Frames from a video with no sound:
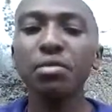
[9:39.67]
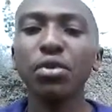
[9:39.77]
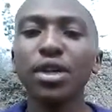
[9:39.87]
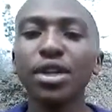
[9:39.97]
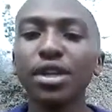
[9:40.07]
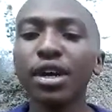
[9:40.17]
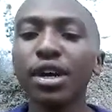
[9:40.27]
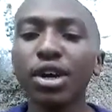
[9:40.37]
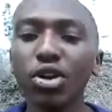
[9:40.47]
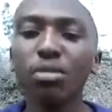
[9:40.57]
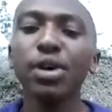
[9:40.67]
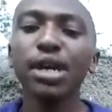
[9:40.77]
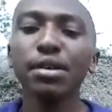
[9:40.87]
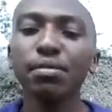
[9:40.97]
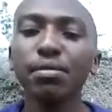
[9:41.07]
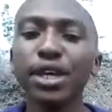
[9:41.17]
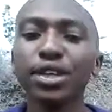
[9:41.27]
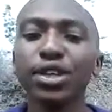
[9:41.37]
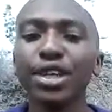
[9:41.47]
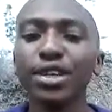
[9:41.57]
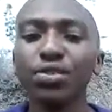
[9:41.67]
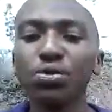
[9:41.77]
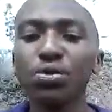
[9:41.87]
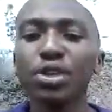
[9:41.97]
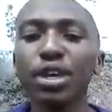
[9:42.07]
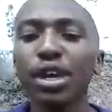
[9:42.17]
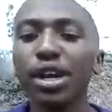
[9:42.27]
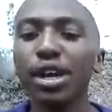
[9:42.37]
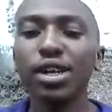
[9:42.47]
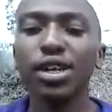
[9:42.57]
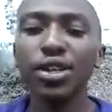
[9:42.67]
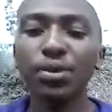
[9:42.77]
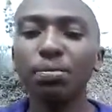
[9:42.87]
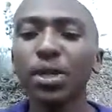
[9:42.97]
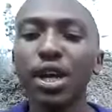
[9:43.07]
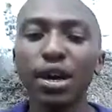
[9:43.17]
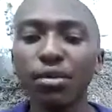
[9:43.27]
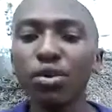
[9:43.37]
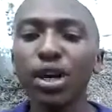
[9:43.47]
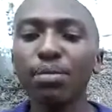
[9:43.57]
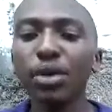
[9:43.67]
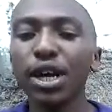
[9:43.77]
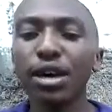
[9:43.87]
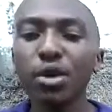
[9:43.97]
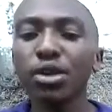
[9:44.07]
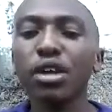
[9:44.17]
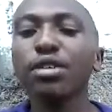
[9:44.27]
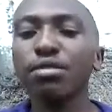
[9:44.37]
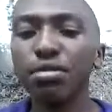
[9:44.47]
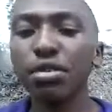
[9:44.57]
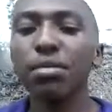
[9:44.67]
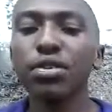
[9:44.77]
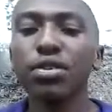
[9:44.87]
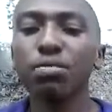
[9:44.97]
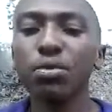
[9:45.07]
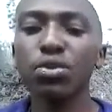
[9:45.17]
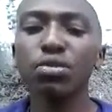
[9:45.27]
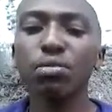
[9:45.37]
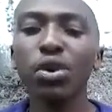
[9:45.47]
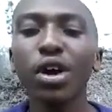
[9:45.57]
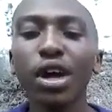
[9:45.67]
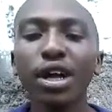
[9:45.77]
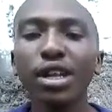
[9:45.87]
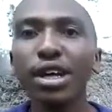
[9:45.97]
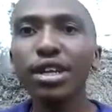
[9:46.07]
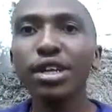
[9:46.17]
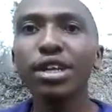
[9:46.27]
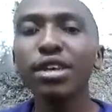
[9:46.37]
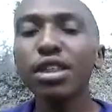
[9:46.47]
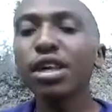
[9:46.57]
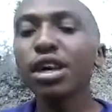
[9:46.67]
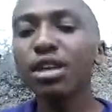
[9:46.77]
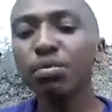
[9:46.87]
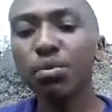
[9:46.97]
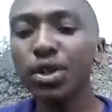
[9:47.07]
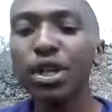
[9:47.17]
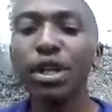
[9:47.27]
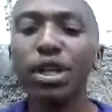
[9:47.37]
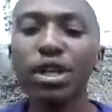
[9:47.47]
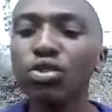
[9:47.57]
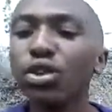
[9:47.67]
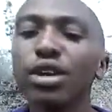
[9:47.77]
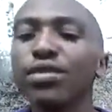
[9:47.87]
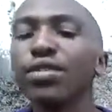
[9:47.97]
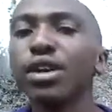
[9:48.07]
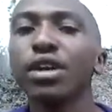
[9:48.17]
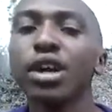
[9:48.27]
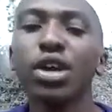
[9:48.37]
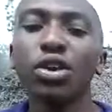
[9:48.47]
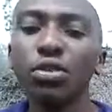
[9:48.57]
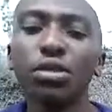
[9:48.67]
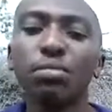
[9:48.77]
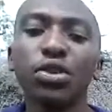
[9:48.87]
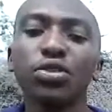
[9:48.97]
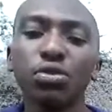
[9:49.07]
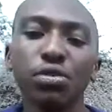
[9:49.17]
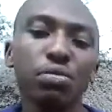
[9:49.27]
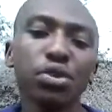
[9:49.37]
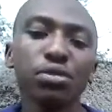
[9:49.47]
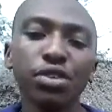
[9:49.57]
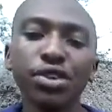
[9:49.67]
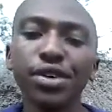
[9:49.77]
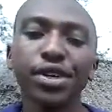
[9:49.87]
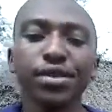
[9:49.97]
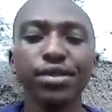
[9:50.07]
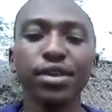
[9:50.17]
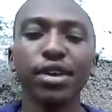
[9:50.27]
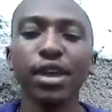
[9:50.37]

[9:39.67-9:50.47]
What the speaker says: You are globally being understood, and you are becoming as famous as possible. That even other product that you can sell, it will be very easy.